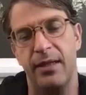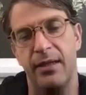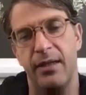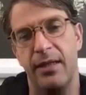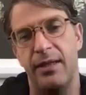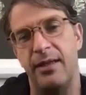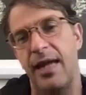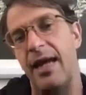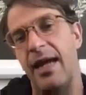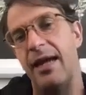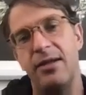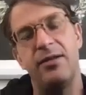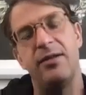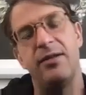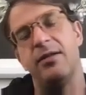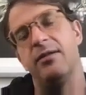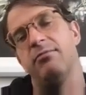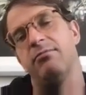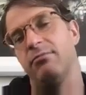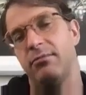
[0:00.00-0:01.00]
Like that
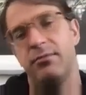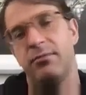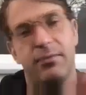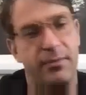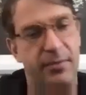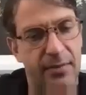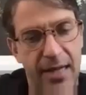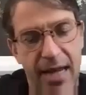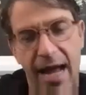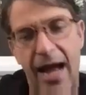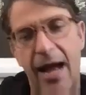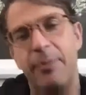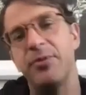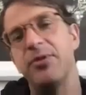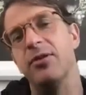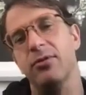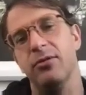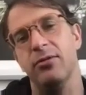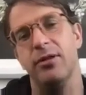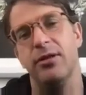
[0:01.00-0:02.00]
is
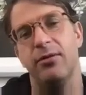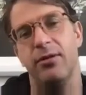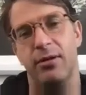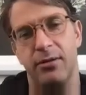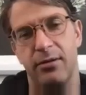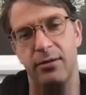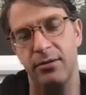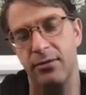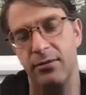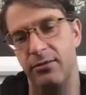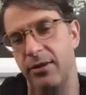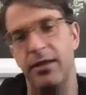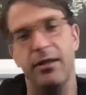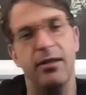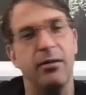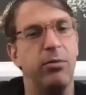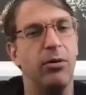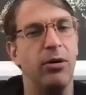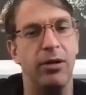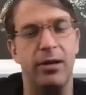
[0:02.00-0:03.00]
absolutely wrong. Read
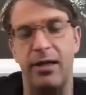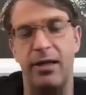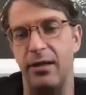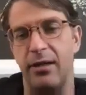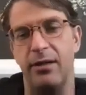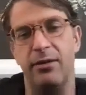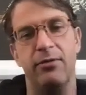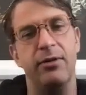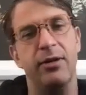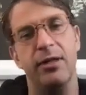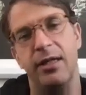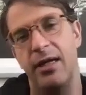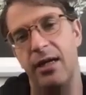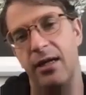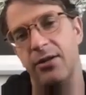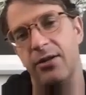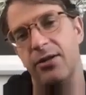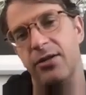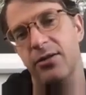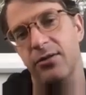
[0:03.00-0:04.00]
the book, it, it really
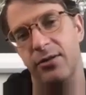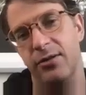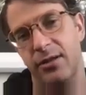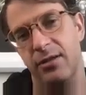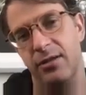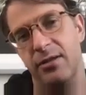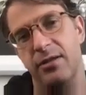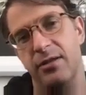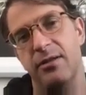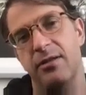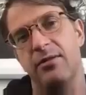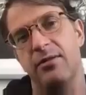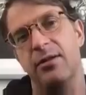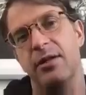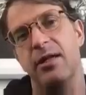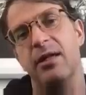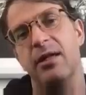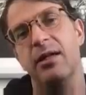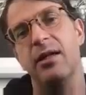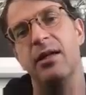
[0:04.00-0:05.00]
kind of shows it, right? Mm-hmm.